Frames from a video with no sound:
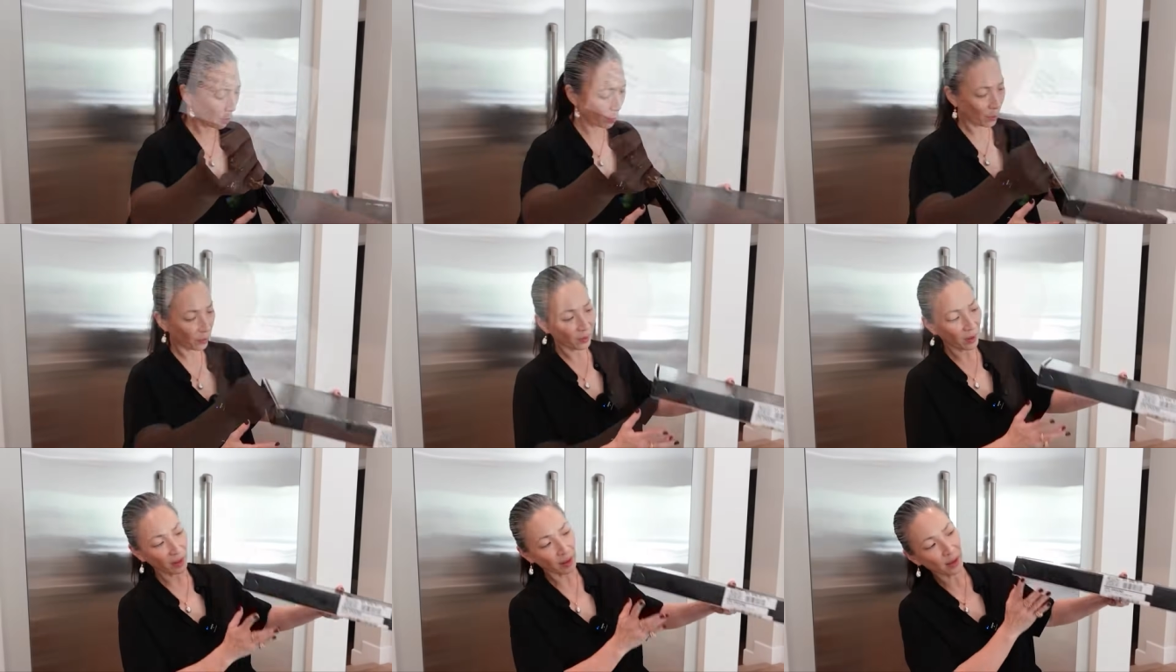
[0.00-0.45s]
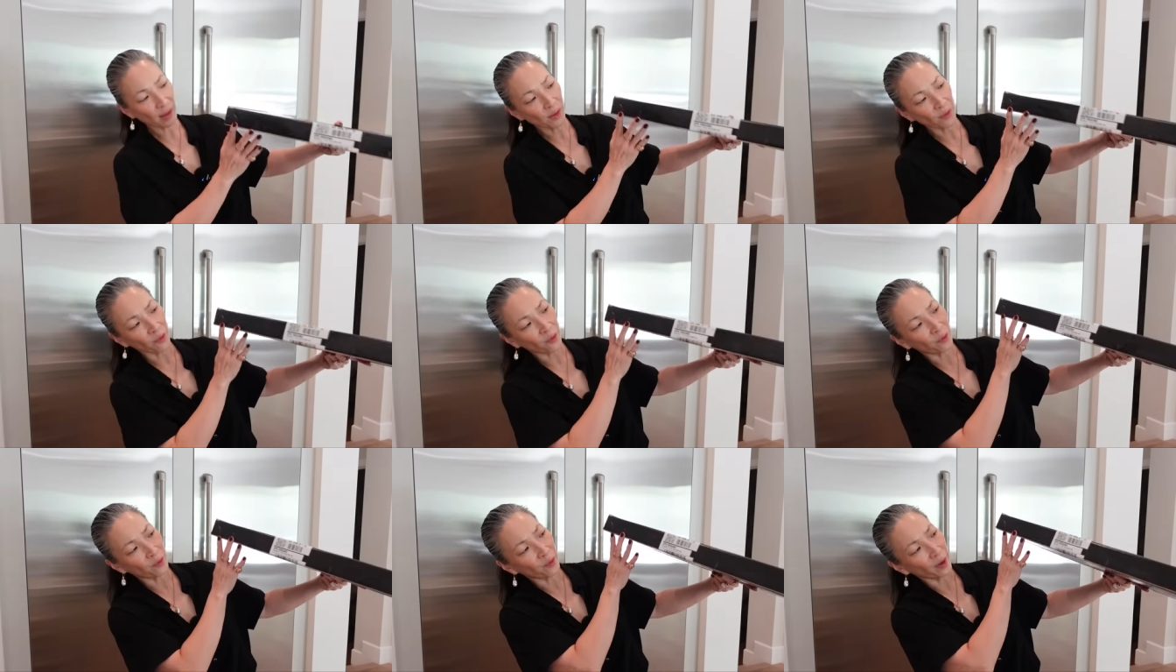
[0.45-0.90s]
right, we've got this
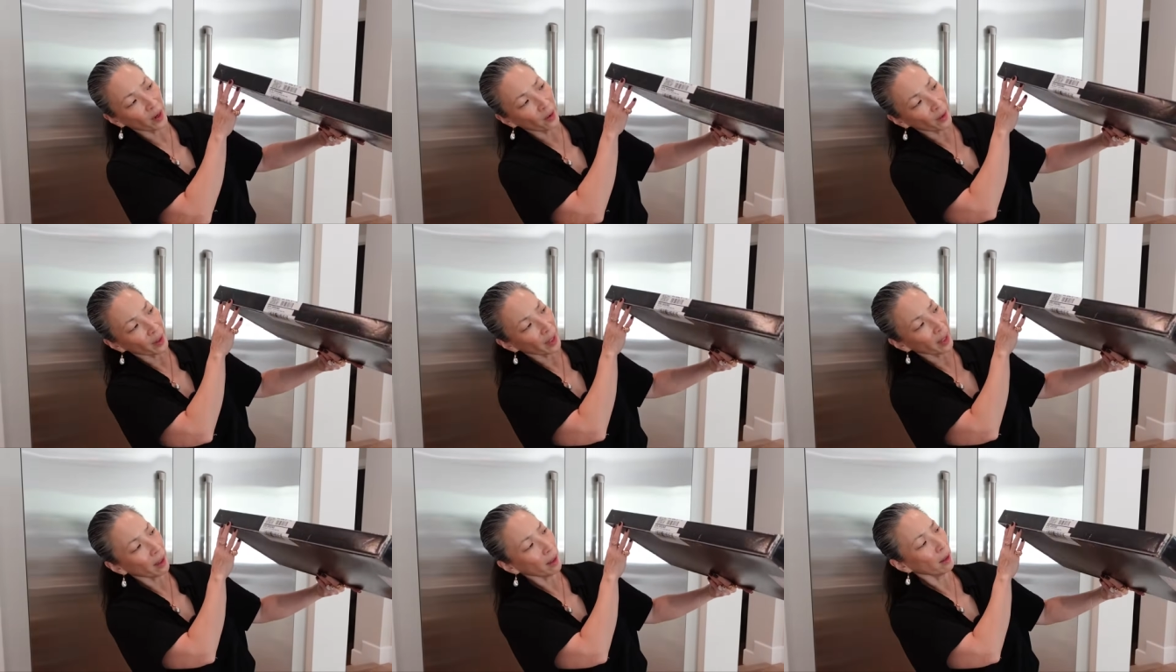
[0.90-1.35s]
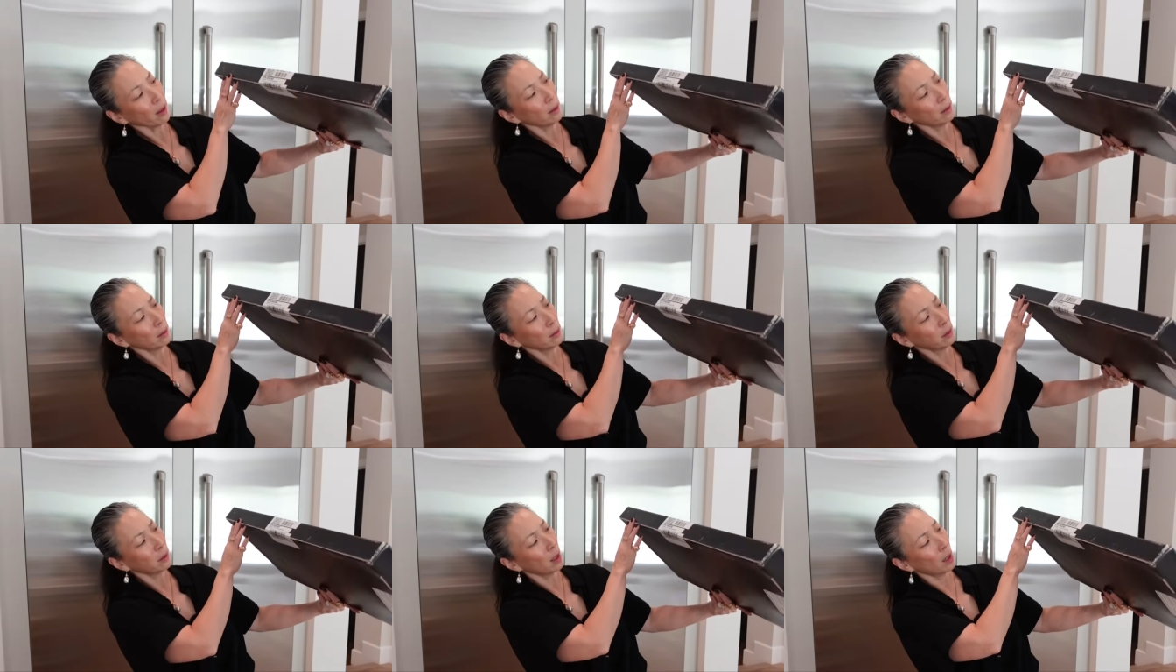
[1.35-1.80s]
very
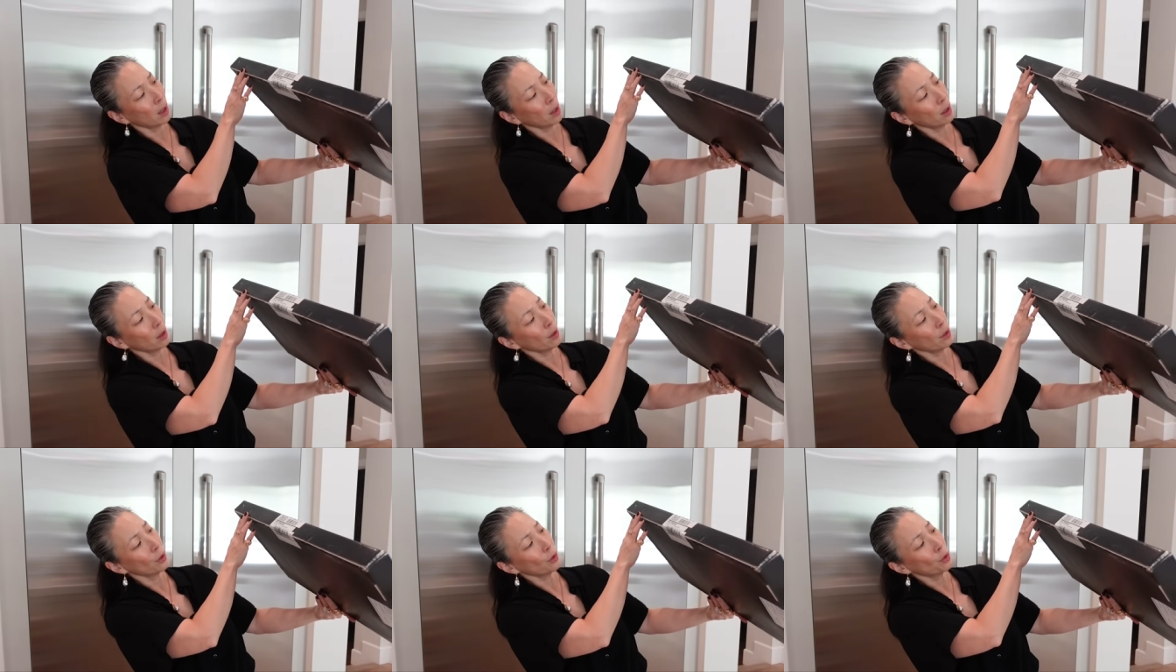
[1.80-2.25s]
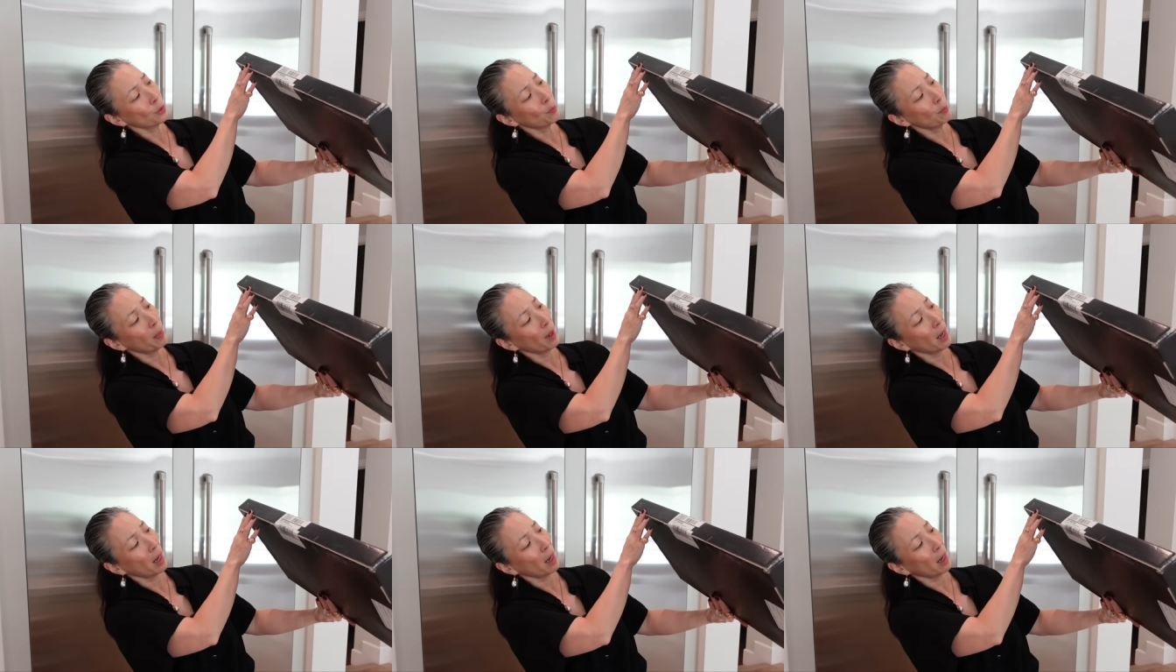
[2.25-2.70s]
large
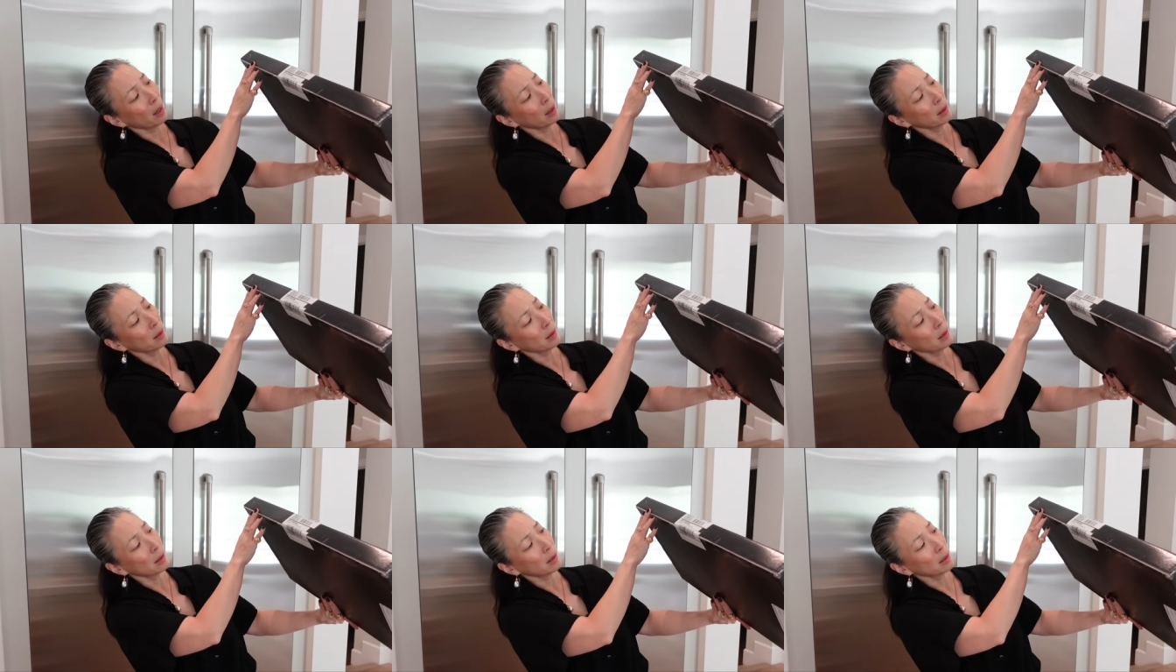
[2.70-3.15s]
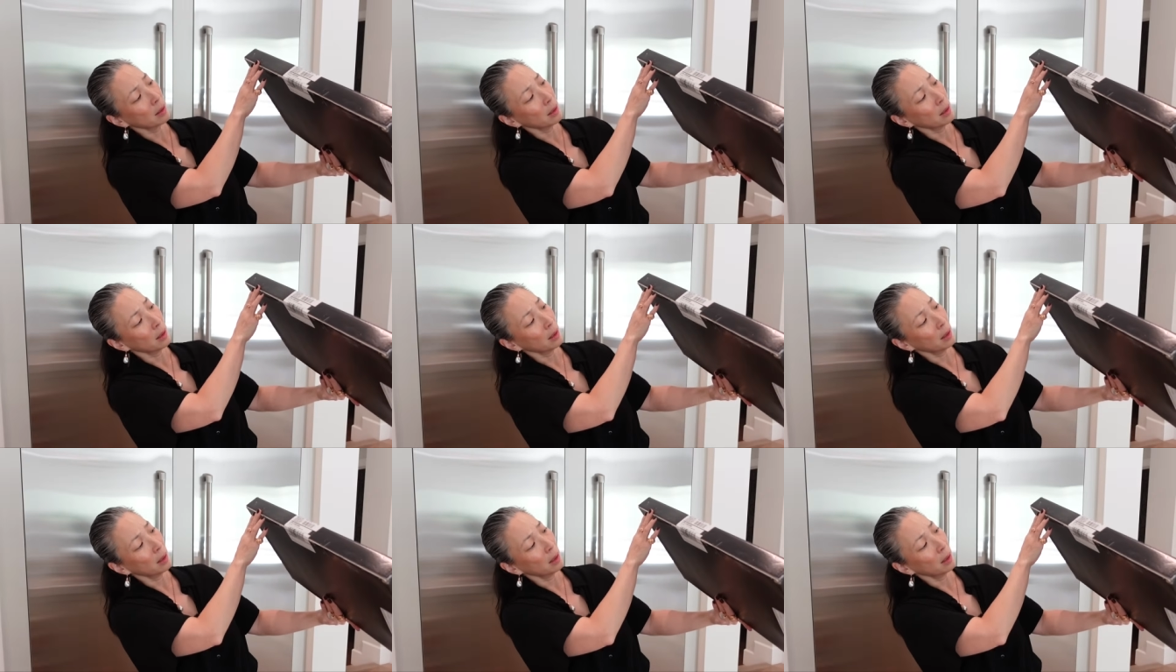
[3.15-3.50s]
box.